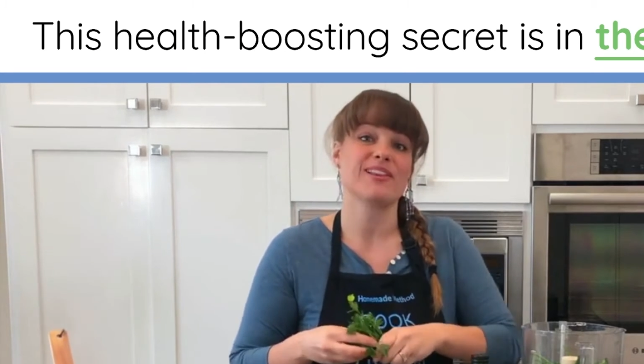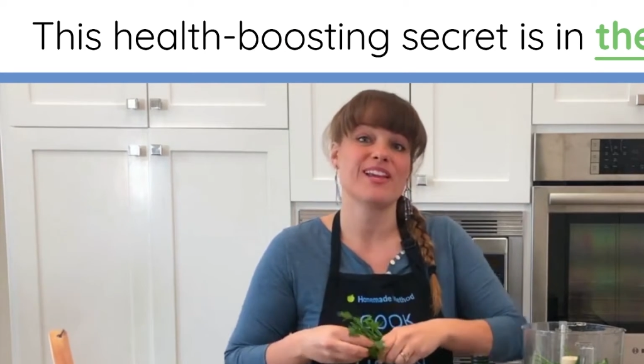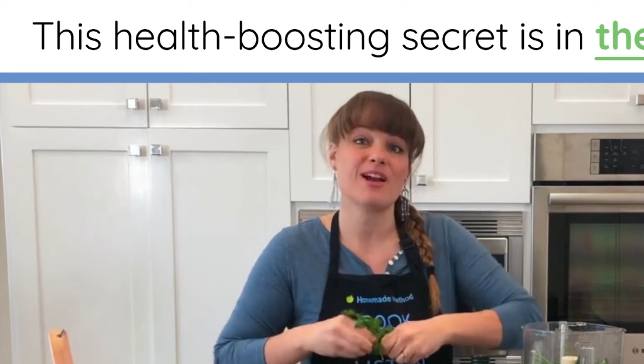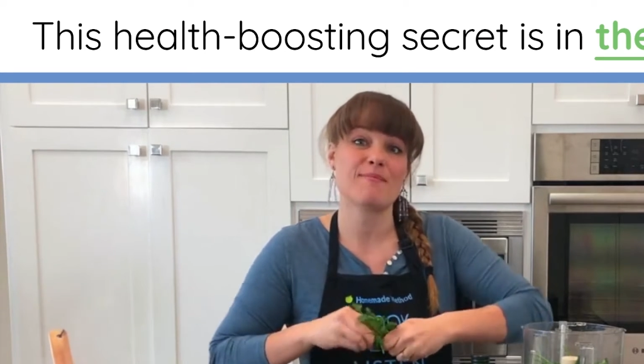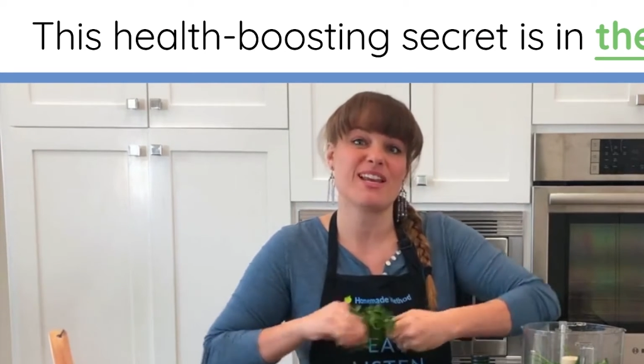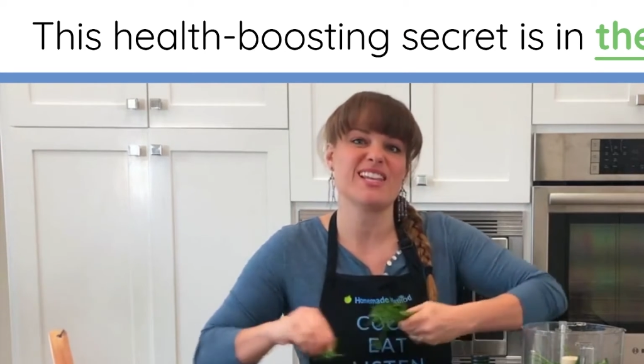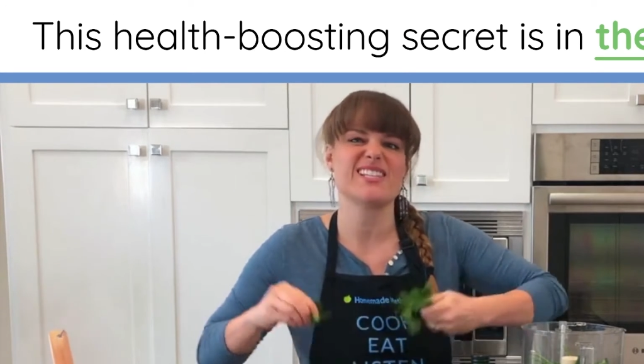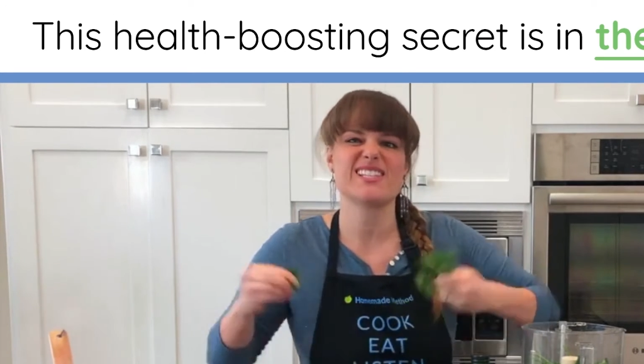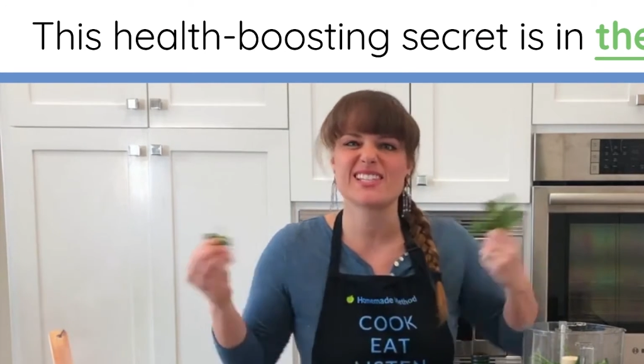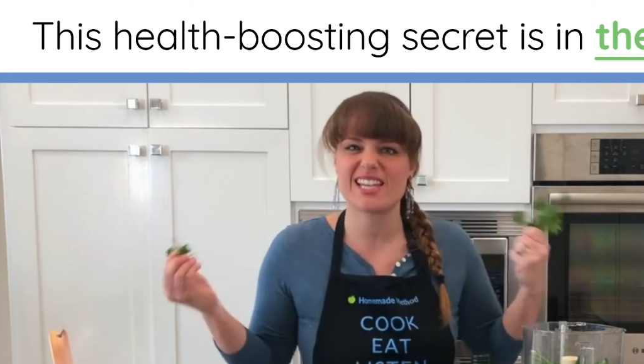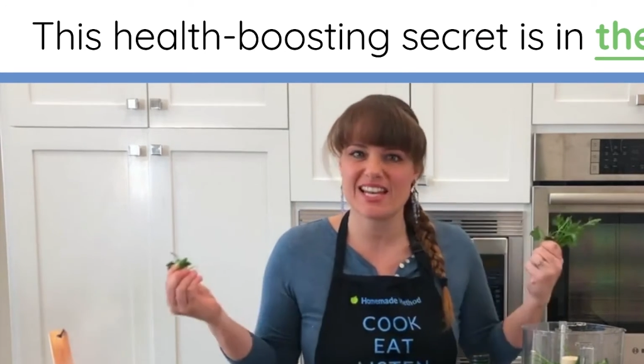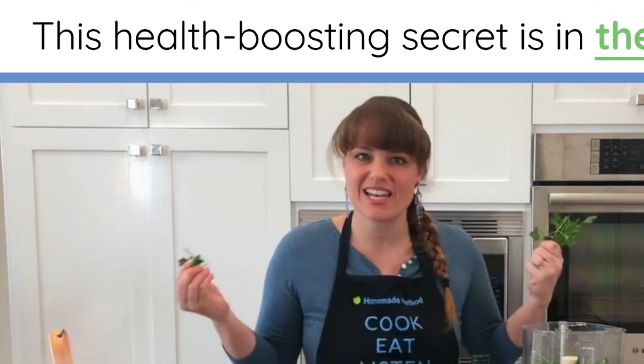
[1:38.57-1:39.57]
clear up any
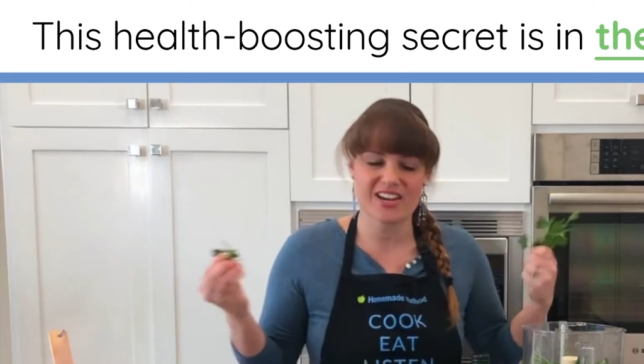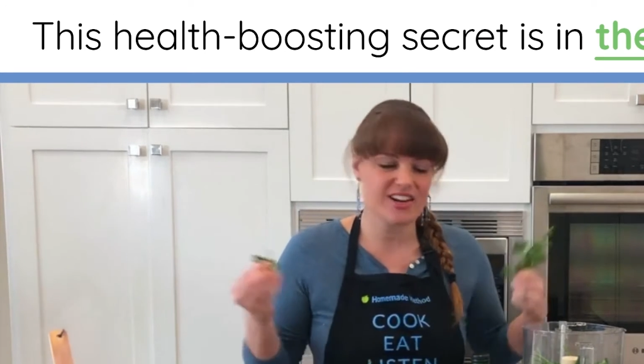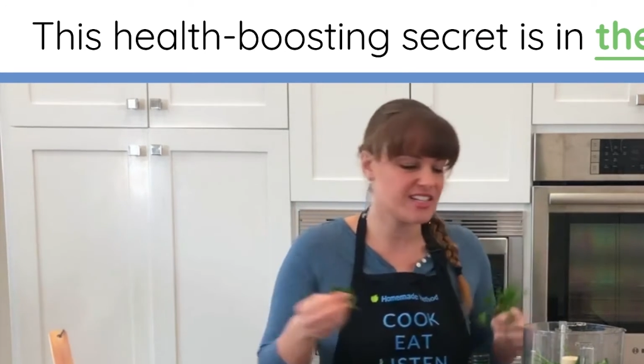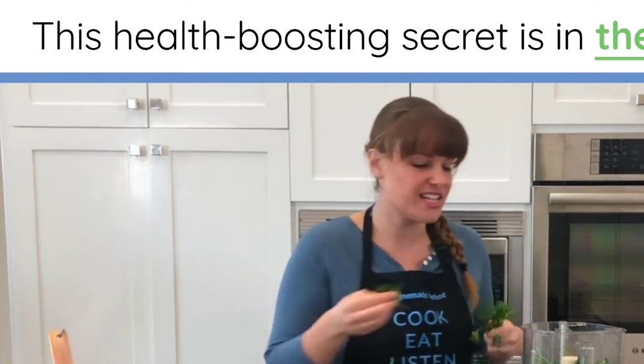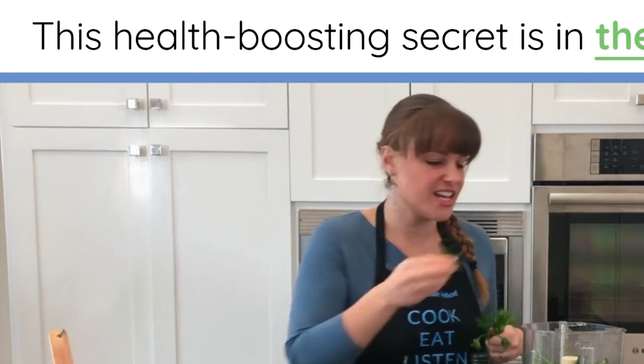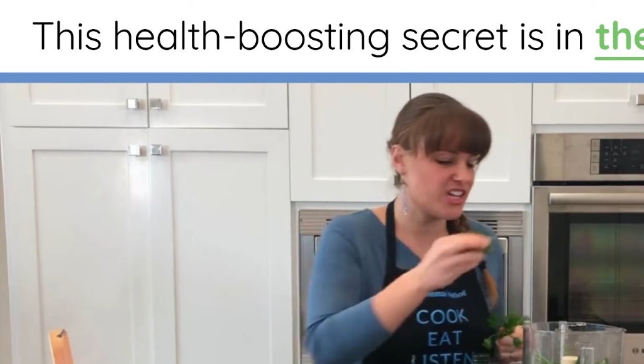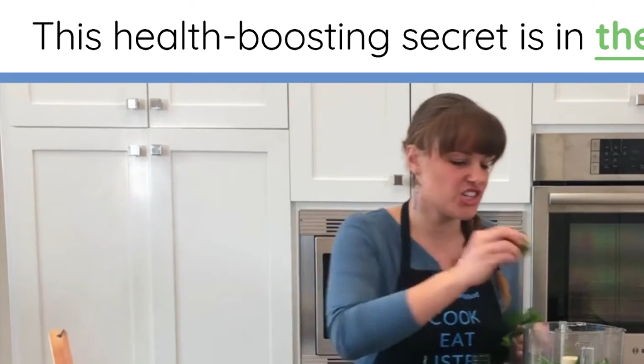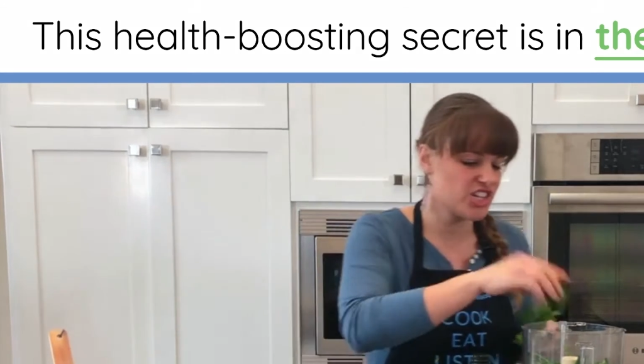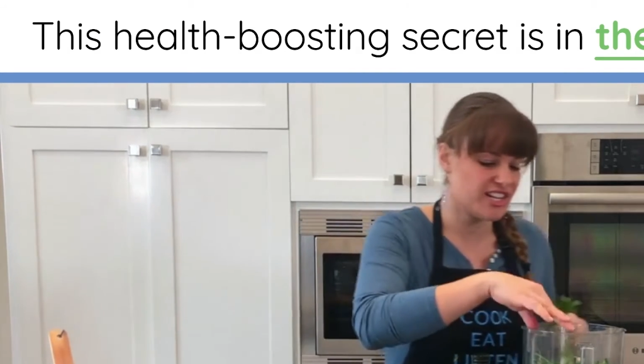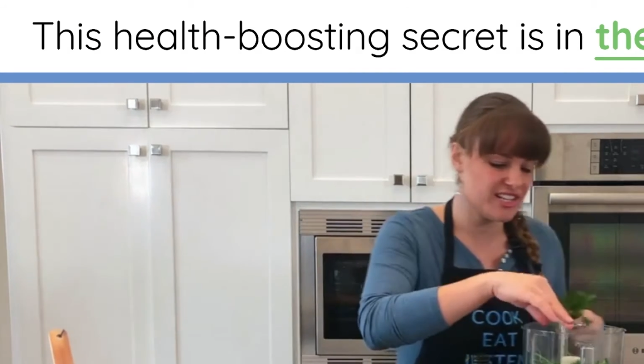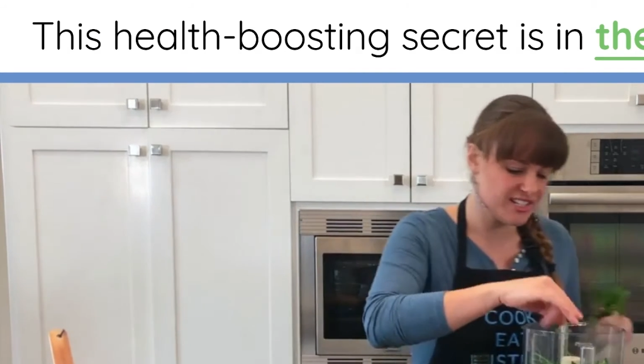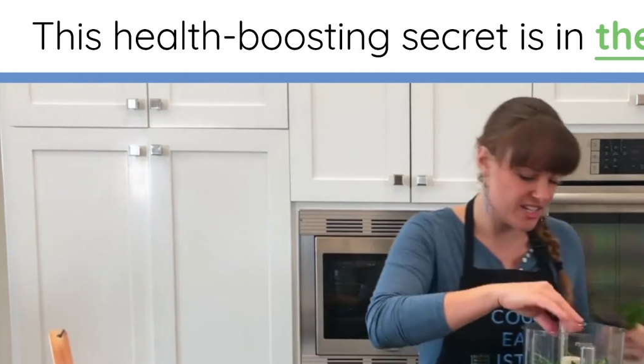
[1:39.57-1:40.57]
skin
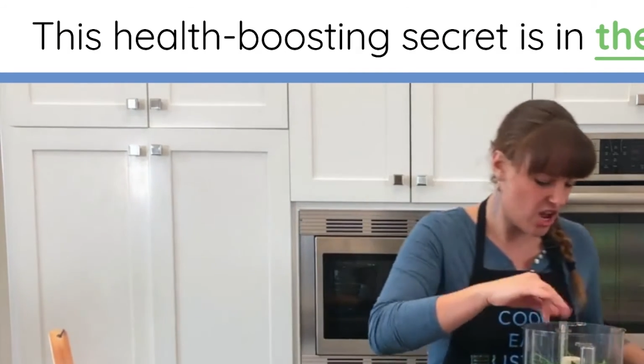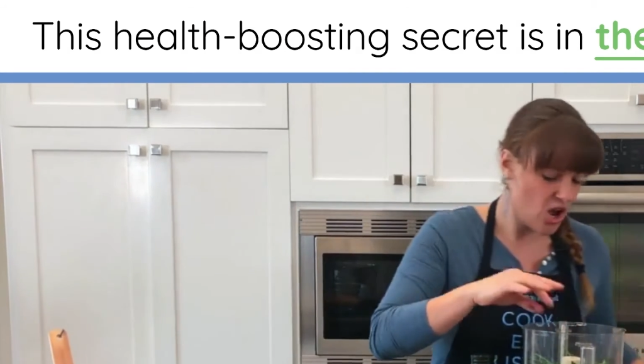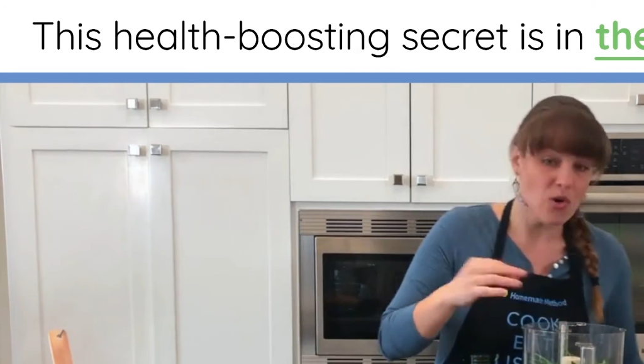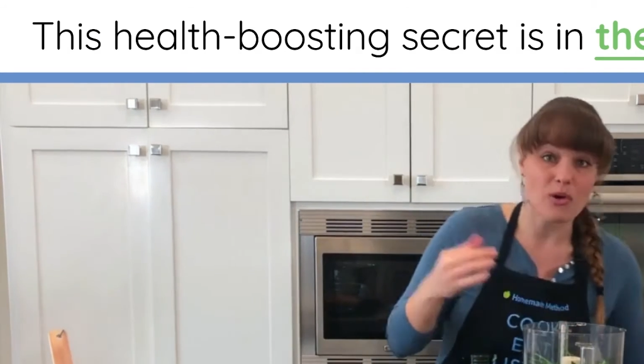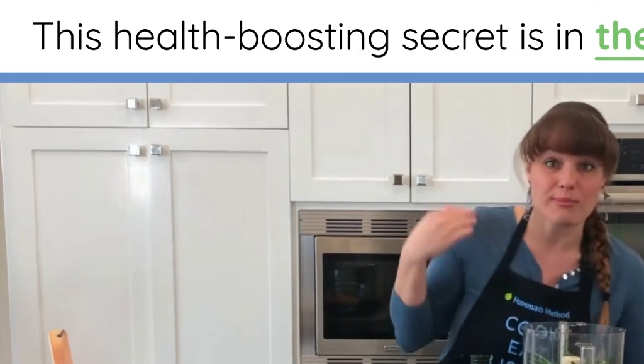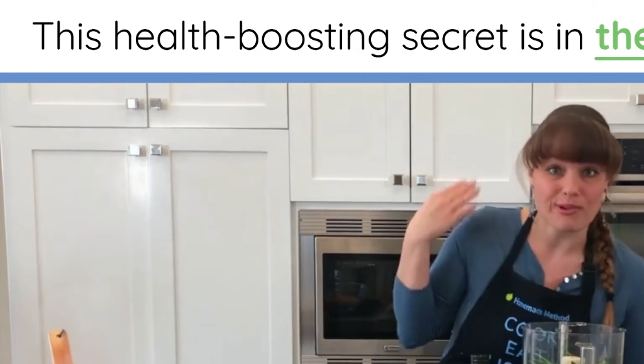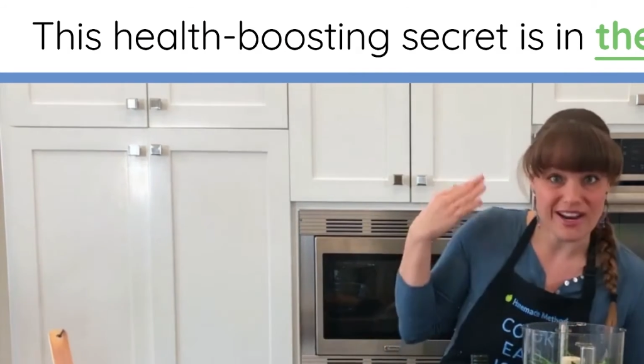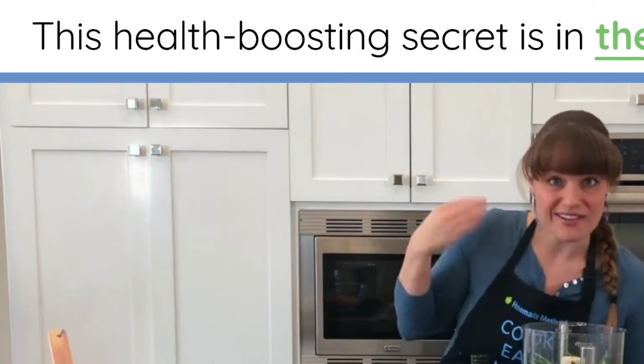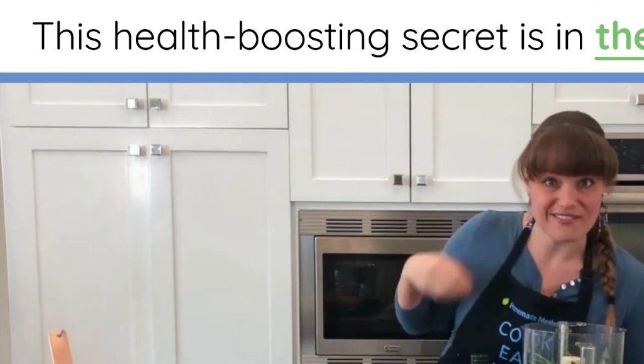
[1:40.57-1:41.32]
irritations or brain